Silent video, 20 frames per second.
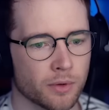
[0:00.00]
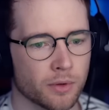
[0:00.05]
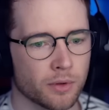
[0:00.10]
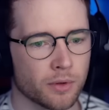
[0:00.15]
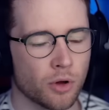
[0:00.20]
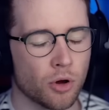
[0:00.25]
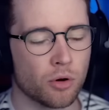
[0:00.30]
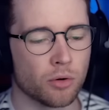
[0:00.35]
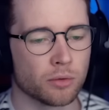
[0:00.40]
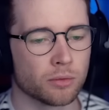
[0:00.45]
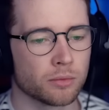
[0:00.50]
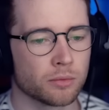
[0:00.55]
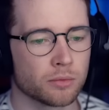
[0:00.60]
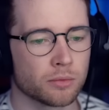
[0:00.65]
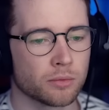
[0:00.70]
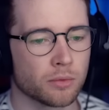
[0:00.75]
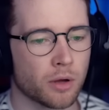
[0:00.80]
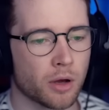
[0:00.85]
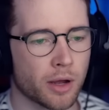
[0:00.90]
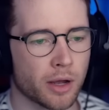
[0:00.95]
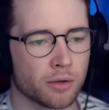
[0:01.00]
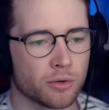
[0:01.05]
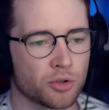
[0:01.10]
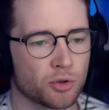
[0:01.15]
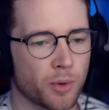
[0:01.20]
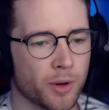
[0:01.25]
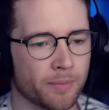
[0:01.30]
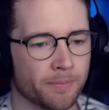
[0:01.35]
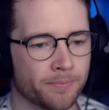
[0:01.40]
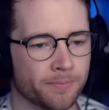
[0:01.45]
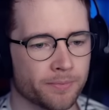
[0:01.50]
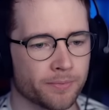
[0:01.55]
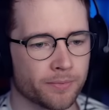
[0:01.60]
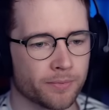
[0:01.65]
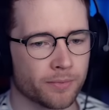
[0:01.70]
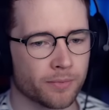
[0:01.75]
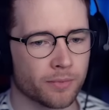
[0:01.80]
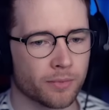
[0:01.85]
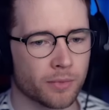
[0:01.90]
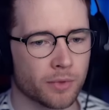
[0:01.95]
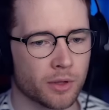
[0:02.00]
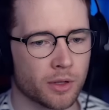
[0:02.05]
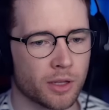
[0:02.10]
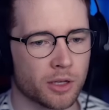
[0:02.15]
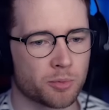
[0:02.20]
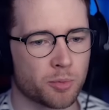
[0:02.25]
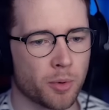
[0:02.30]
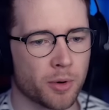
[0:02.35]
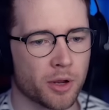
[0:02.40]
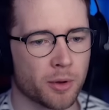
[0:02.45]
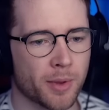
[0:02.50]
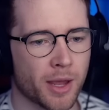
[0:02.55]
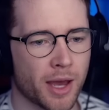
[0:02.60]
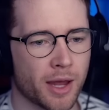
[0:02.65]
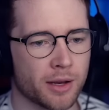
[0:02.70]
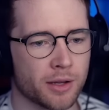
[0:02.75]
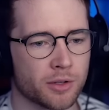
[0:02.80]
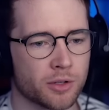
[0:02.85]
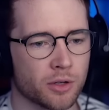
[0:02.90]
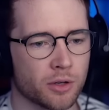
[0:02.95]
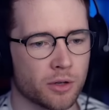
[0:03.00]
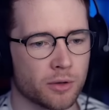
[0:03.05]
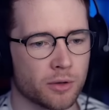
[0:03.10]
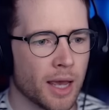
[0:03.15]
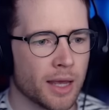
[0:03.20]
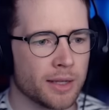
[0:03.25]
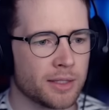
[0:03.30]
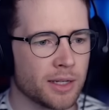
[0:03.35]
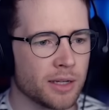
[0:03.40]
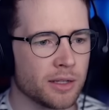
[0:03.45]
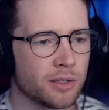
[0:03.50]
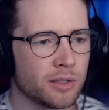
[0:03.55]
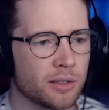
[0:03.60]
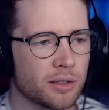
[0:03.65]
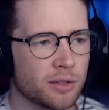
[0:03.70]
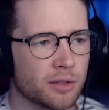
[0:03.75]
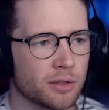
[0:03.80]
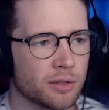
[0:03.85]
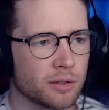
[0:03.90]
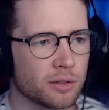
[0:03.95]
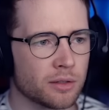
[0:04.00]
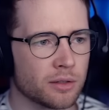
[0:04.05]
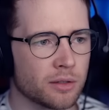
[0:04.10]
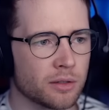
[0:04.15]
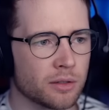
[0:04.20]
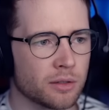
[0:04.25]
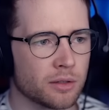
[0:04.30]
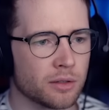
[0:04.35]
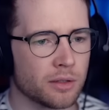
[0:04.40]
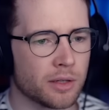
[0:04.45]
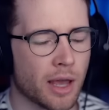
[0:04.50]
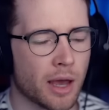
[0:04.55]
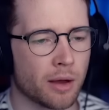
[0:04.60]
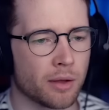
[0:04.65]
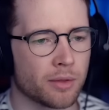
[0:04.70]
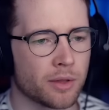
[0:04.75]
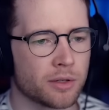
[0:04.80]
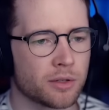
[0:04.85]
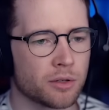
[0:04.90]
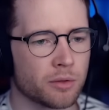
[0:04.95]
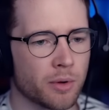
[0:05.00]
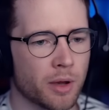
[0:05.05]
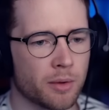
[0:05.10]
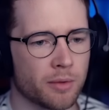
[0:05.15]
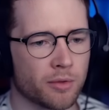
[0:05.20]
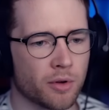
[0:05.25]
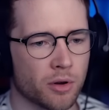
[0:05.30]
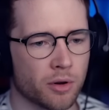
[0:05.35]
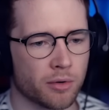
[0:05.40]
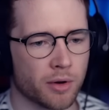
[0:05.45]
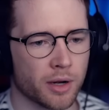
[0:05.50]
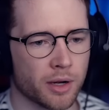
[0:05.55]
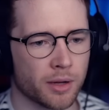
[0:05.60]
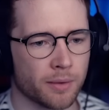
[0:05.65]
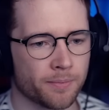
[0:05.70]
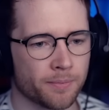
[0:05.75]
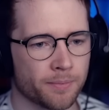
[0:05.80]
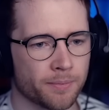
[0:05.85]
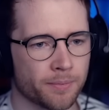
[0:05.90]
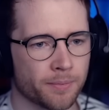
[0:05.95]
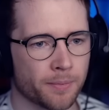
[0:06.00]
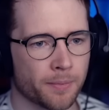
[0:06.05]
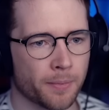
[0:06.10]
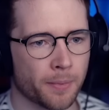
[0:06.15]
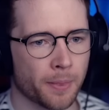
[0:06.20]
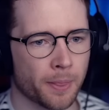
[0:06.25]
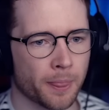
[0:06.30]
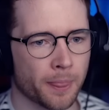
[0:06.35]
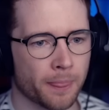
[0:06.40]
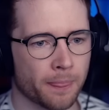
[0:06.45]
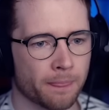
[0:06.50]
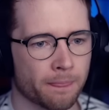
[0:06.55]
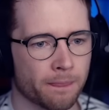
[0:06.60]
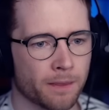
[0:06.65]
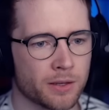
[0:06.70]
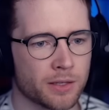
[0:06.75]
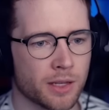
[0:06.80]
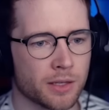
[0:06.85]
Oh, okay, sweet. That's probably going to be handy too. this... Yeah, this is the way we've gone already. Is it